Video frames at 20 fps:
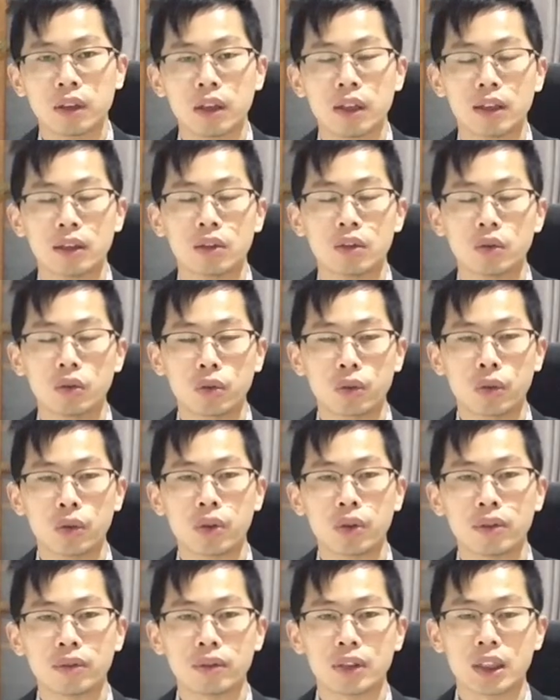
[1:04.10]
is
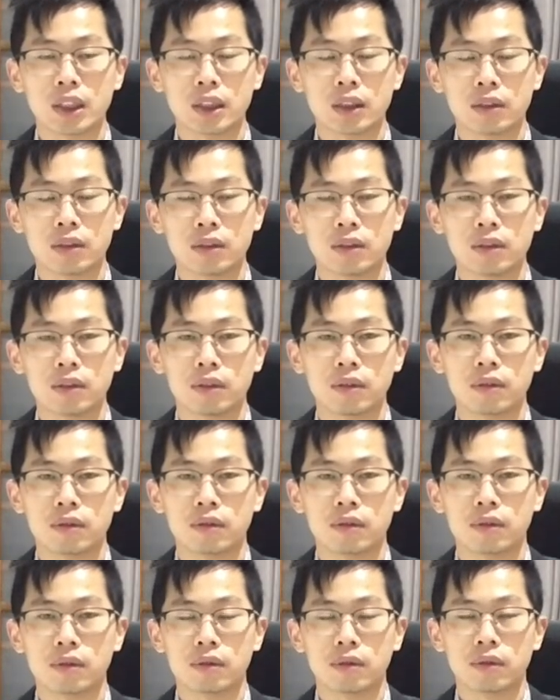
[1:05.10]
not
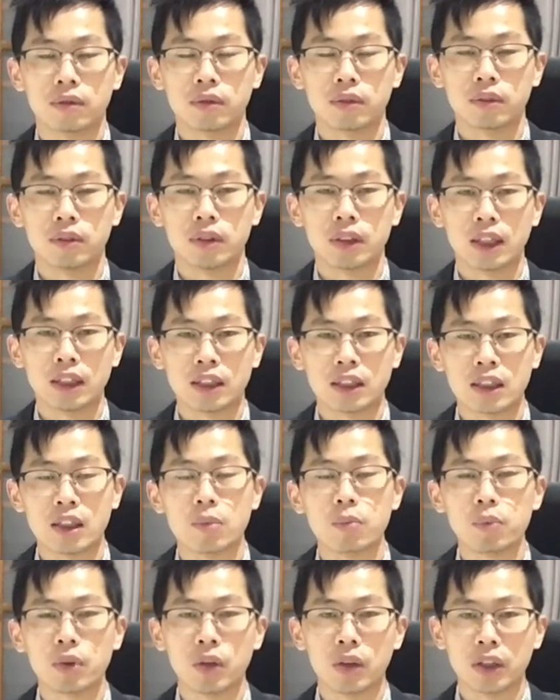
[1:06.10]
as
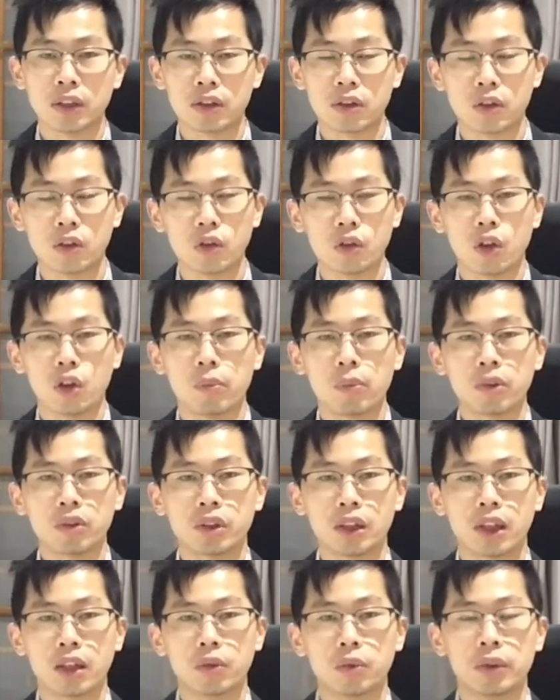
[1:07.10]
simple as the normal
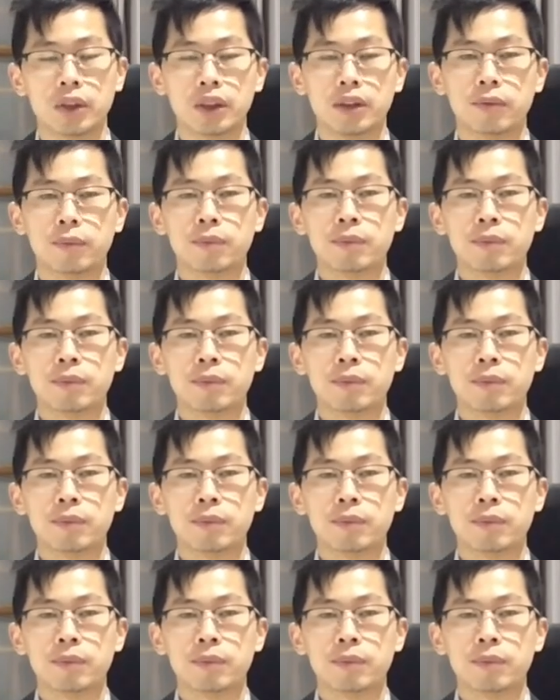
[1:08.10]
diarrhea.